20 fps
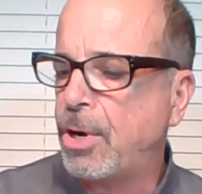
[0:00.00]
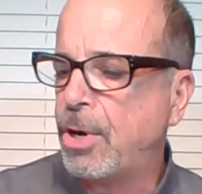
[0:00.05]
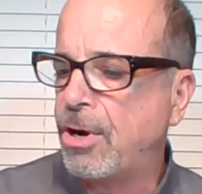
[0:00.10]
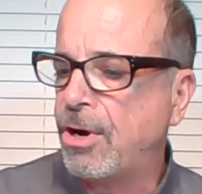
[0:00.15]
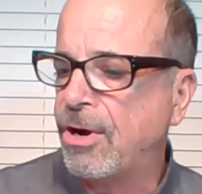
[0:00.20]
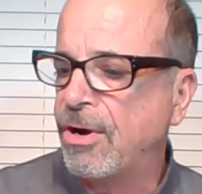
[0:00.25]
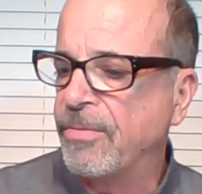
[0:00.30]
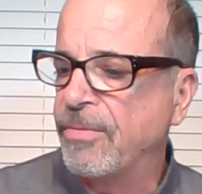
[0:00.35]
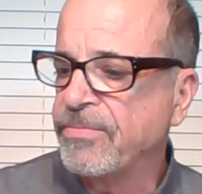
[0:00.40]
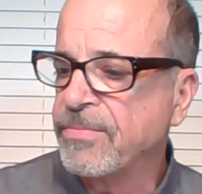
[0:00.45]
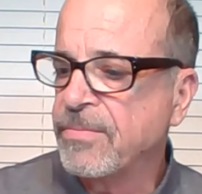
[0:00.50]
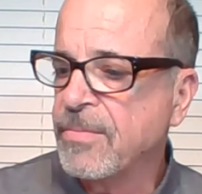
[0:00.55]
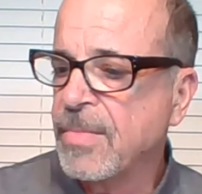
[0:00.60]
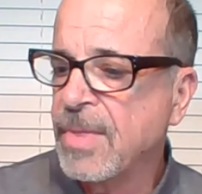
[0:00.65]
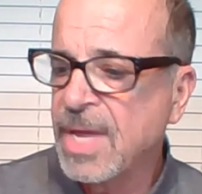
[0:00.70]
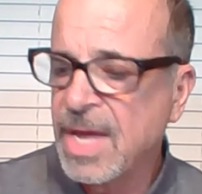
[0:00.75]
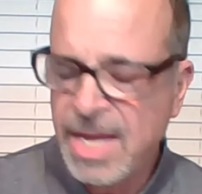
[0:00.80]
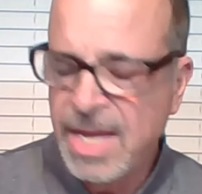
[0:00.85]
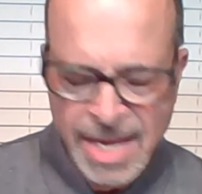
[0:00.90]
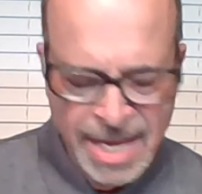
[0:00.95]
Paul.
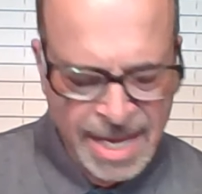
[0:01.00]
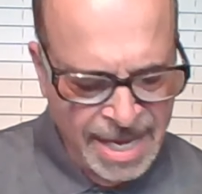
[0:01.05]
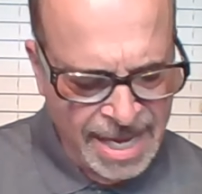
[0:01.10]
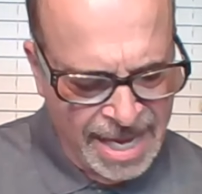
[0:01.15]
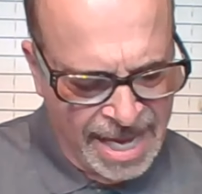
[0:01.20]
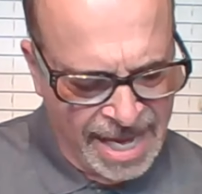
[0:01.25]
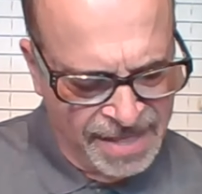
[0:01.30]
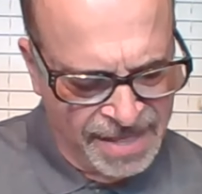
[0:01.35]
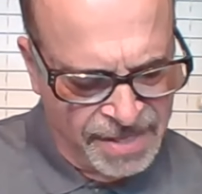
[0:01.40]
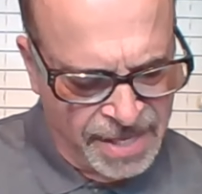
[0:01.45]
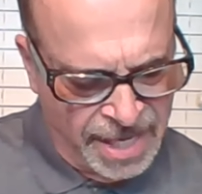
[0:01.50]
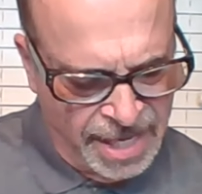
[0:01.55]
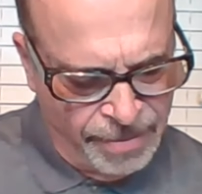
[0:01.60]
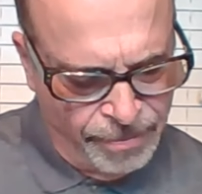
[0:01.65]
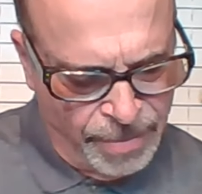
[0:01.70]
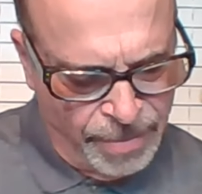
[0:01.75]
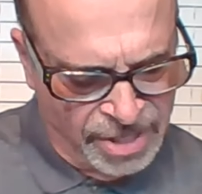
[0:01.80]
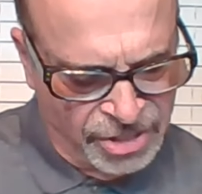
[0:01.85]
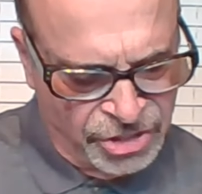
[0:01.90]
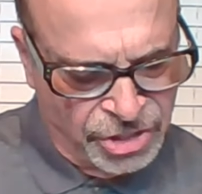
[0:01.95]
And then
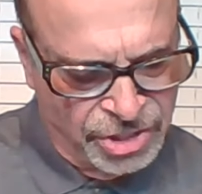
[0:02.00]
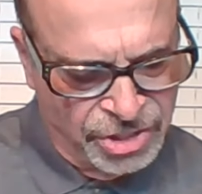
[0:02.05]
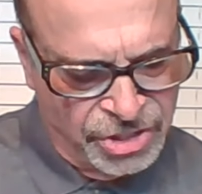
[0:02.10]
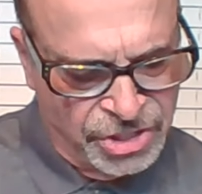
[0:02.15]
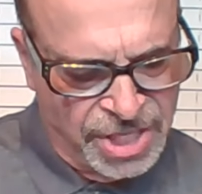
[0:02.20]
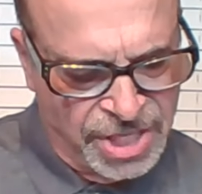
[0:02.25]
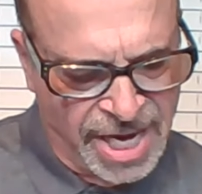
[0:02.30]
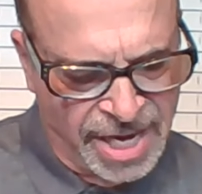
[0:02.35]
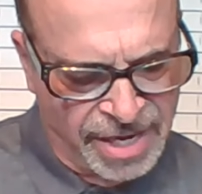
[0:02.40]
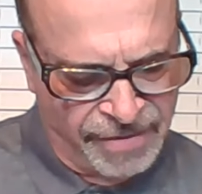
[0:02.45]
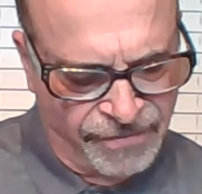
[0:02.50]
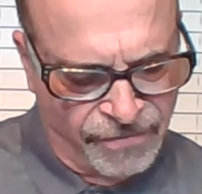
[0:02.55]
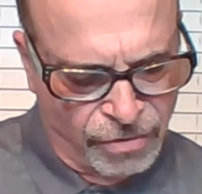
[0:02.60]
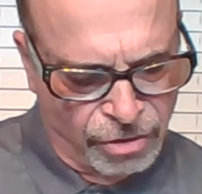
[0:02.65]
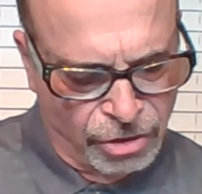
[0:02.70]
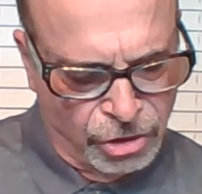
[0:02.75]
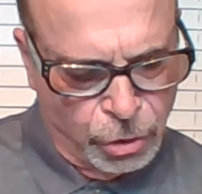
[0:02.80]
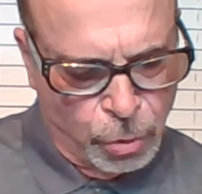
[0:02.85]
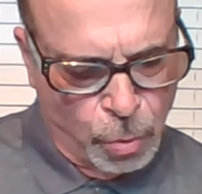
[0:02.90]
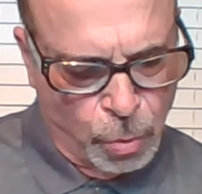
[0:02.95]
he mentions down in
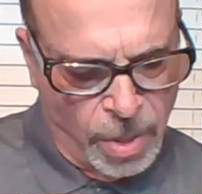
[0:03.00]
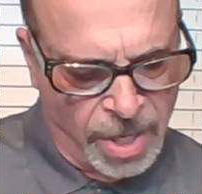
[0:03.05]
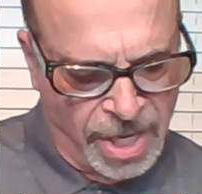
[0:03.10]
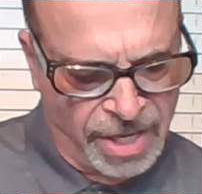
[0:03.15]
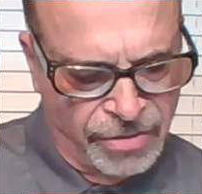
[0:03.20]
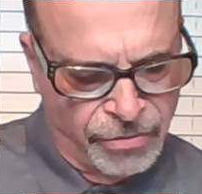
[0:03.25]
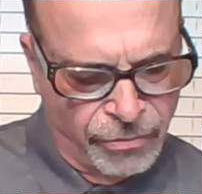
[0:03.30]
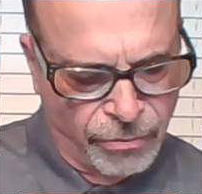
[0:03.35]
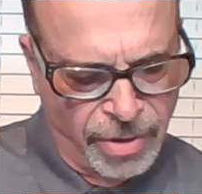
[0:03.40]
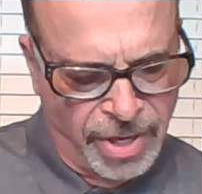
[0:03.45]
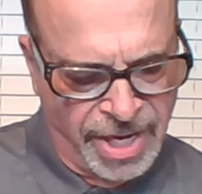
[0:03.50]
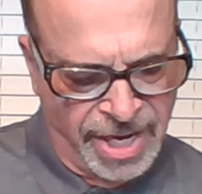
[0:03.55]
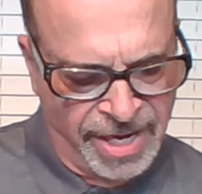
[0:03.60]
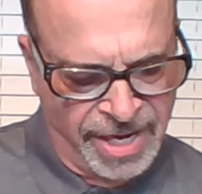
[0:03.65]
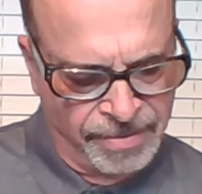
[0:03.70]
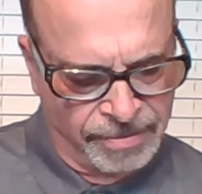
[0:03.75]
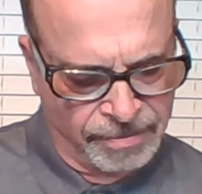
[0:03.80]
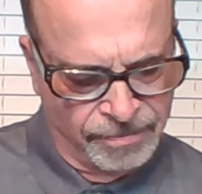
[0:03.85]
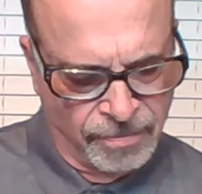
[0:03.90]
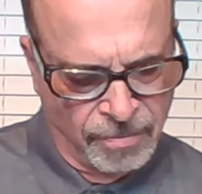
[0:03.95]
verse
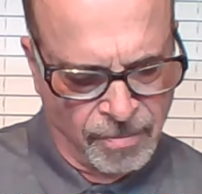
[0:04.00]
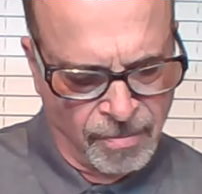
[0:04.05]
23,